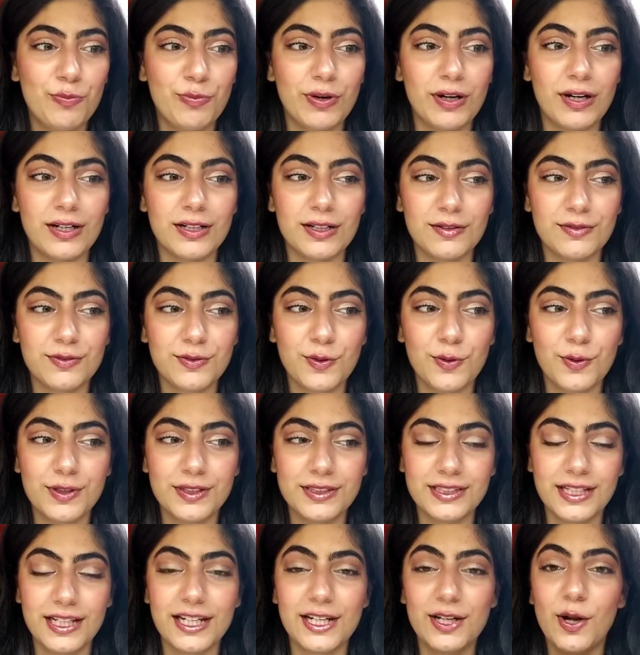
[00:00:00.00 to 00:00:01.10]
But of
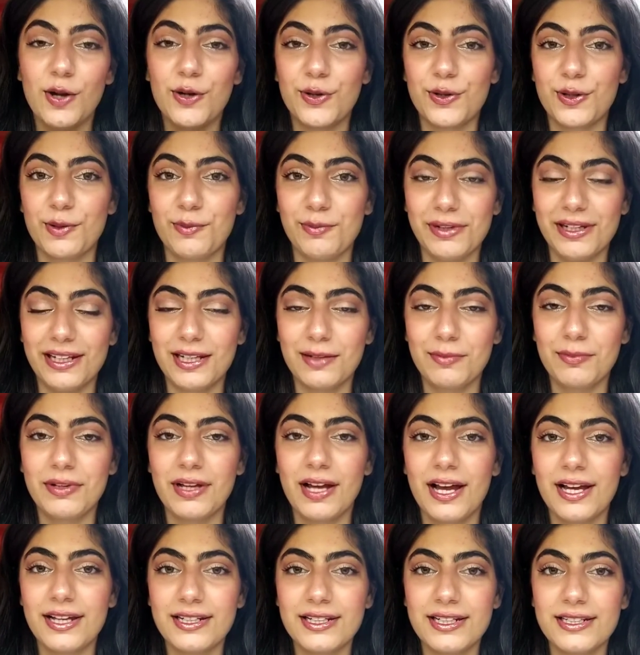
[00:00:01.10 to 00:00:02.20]
course, I did not know the meaning
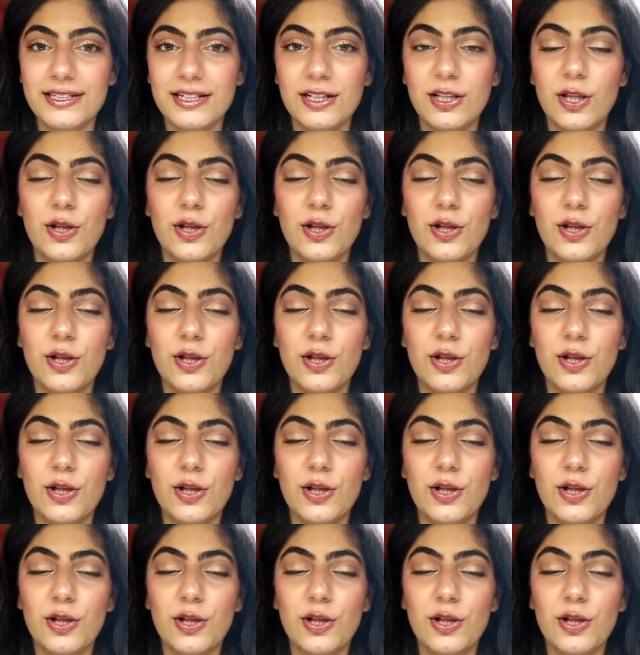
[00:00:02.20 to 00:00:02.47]
behind it.